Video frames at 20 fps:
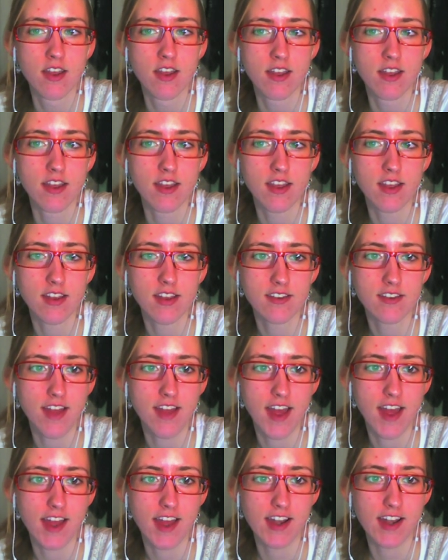Is
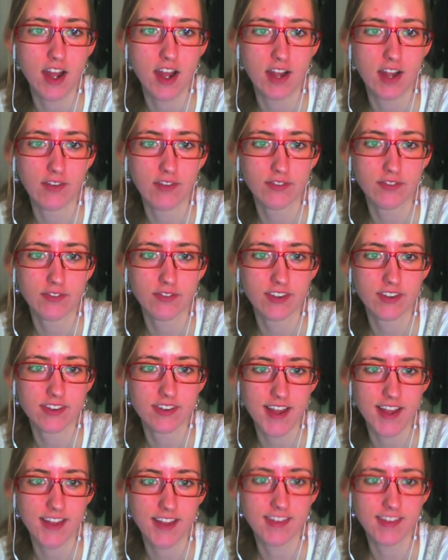that enough to
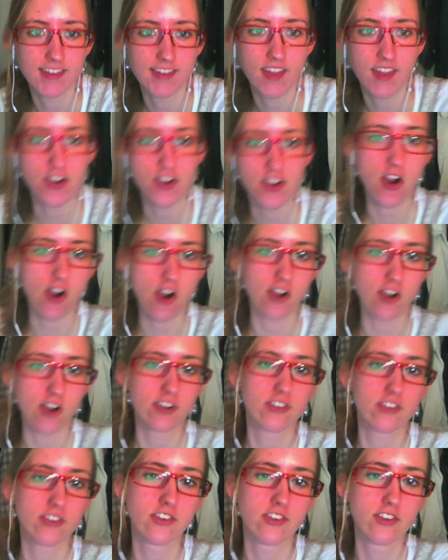say that the
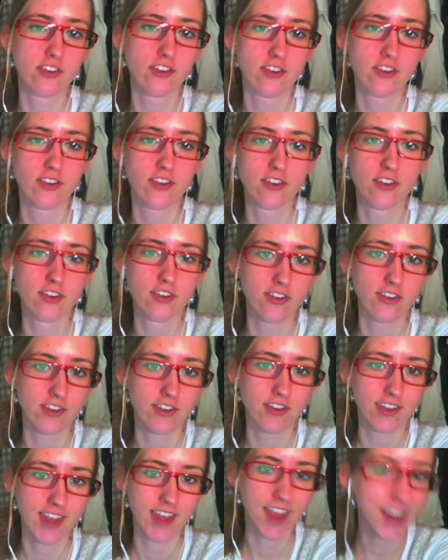dogs
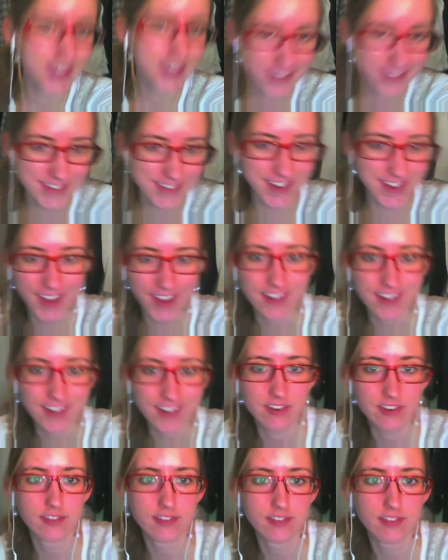can
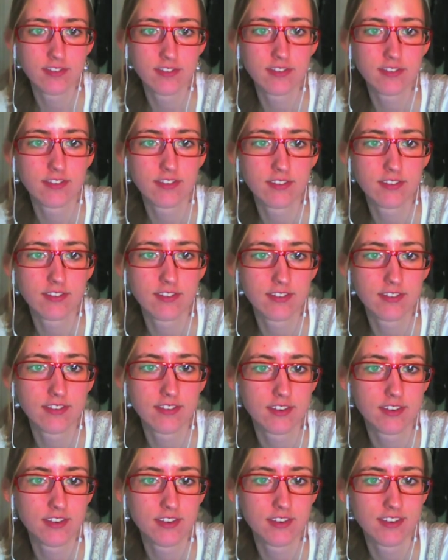detect
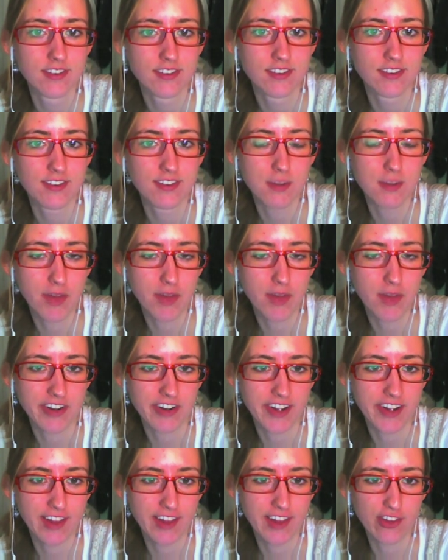the bladder
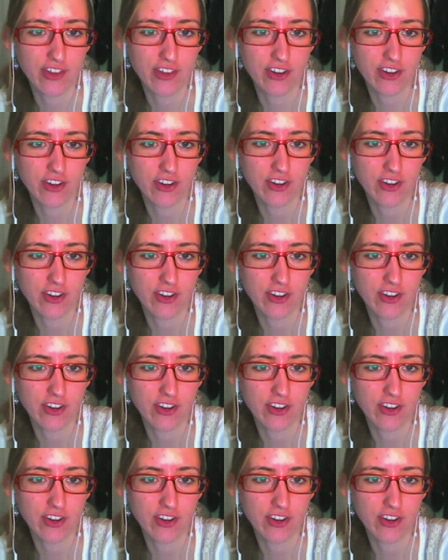cancer?